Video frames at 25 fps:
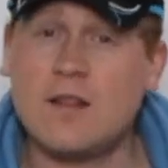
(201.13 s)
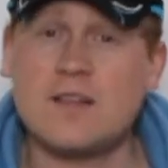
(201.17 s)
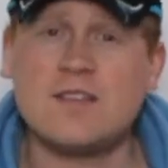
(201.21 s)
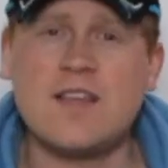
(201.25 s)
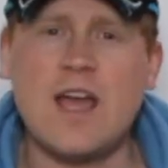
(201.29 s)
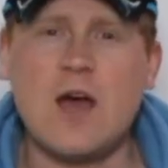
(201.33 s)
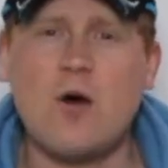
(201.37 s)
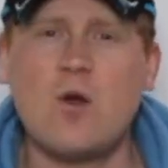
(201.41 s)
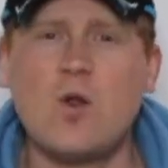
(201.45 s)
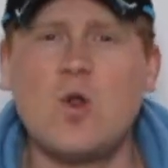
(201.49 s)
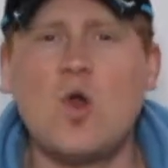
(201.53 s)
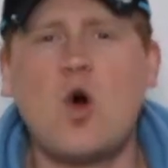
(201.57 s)
That's
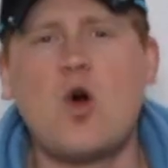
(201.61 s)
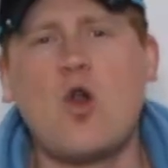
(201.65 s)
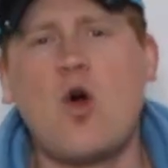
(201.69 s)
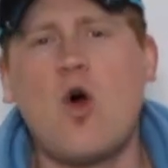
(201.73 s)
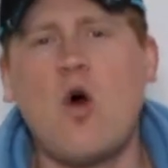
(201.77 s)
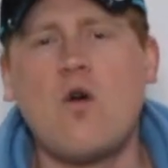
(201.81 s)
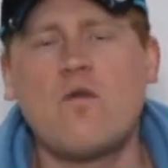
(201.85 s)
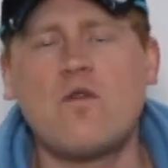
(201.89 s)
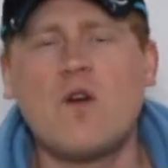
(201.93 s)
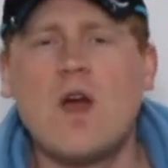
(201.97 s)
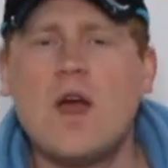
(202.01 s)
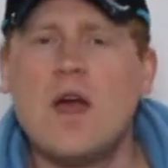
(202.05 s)
how a lot
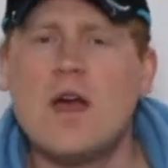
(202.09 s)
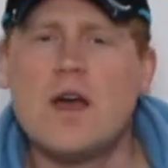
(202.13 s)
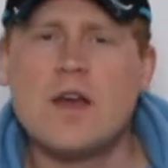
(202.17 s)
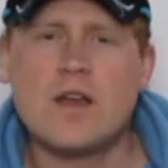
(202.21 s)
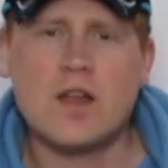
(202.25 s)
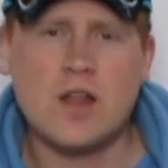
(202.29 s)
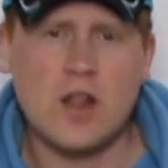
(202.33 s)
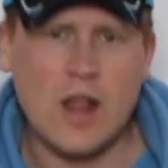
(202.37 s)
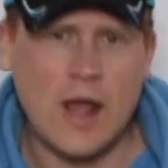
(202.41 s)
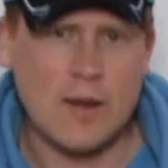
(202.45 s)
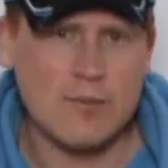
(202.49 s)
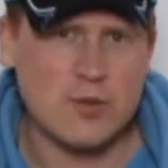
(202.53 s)
of
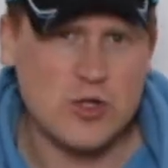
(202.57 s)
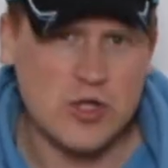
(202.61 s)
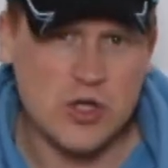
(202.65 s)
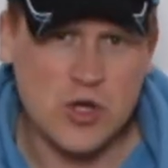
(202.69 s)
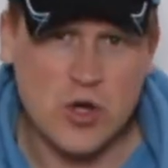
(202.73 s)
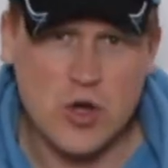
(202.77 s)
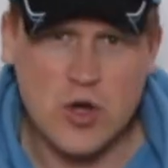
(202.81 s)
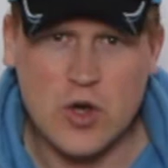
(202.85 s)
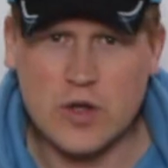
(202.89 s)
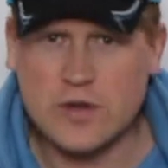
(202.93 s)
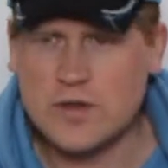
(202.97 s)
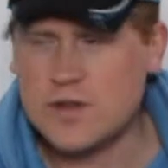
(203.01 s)
club
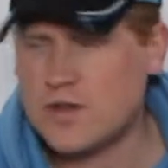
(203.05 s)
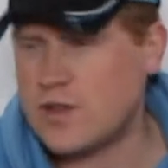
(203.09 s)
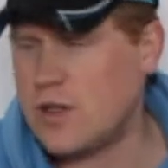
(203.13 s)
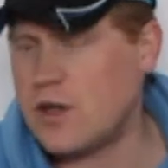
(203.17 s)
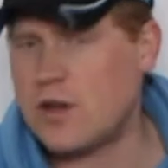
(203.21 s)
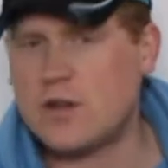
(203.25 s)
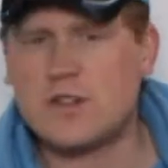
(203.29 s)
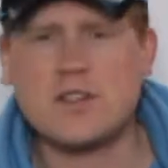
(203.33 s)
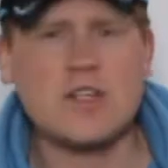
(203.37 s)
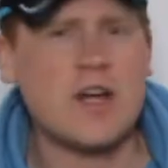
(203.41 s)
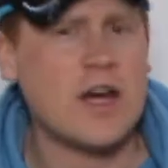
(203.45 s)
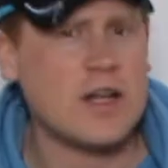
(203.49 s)
shirts,
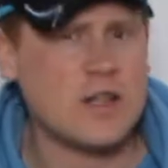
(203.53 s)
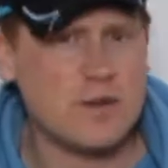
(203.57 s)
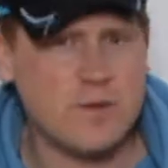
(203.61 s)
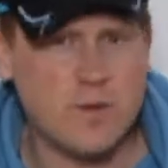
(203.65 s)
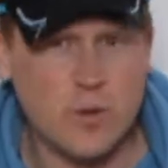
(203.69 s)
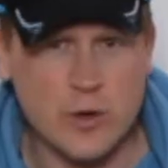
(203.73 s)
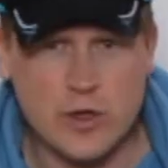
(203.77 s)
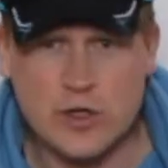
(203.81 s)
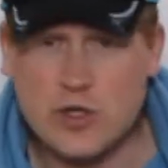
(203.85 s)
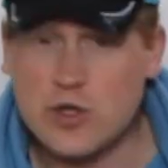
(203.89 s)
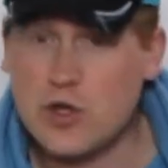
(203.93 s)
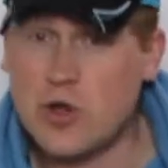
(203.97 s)
touch
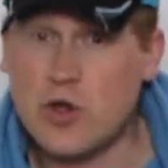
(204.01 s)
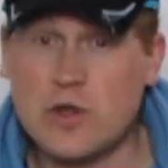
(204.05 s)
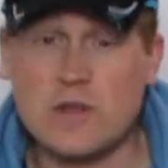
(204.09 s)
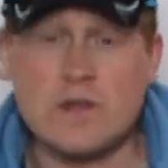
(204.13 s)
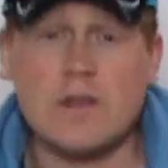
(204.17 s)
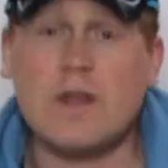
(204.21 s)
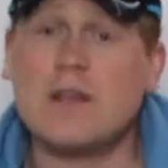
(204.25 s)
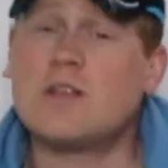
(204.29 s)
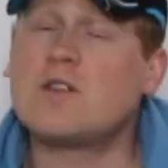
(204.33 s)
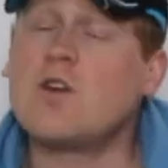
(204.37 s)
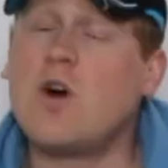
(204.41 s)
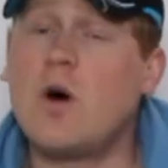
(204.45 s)
footy
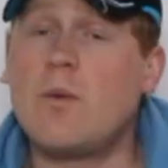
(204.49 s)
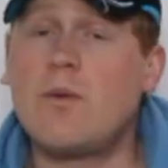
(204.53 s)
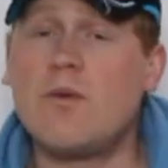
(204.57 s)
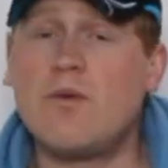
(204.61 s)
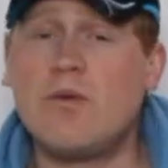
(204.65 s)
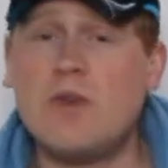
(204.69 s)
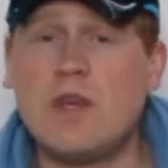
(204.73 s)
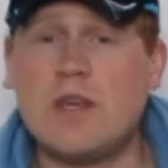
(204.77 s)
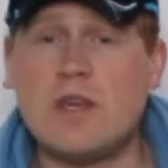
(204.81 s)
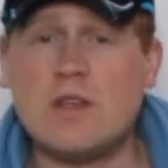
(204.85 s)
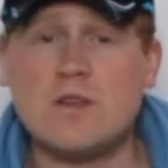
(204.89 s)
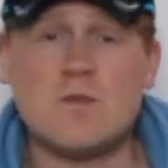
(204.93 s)
shirts, that type of
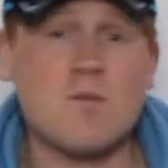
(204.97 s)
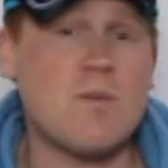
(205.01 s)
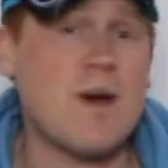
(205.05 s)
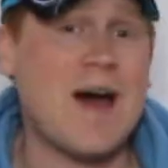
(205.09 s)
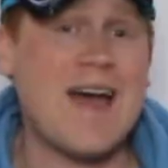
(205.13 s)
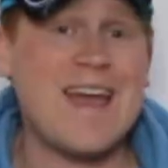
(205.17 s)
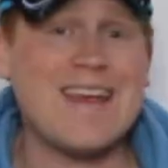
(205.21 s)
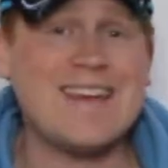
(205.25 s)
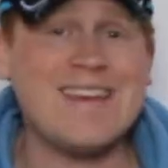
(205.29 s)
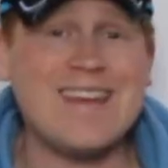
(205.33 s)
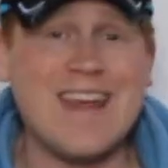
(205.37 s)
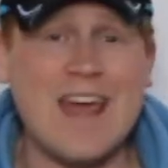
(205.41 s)
thing is
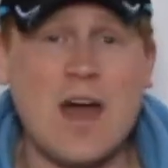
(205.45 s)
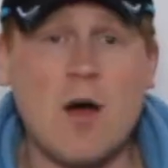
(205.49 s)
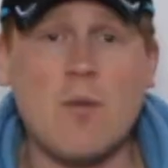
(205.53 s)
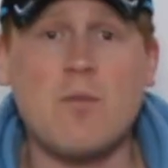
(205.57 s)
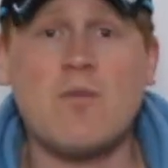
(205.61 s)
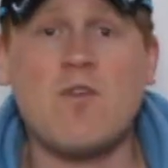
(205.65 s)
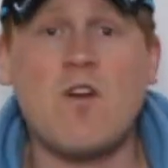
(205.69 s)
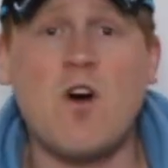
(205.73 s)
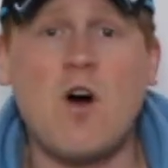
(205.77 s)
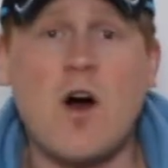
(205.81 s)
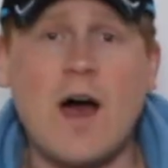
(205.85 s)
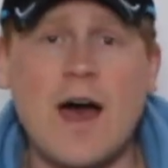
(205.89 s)
made now
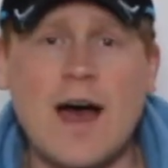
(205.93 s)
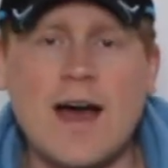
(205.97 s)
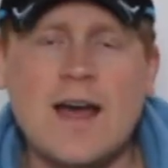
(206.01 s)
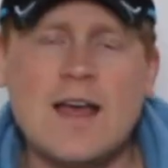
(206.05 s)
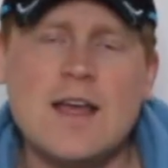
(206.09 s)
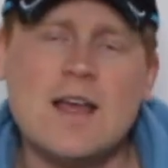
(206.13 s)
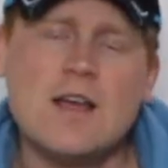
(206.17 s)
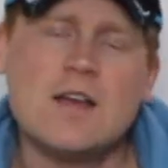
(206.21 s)
via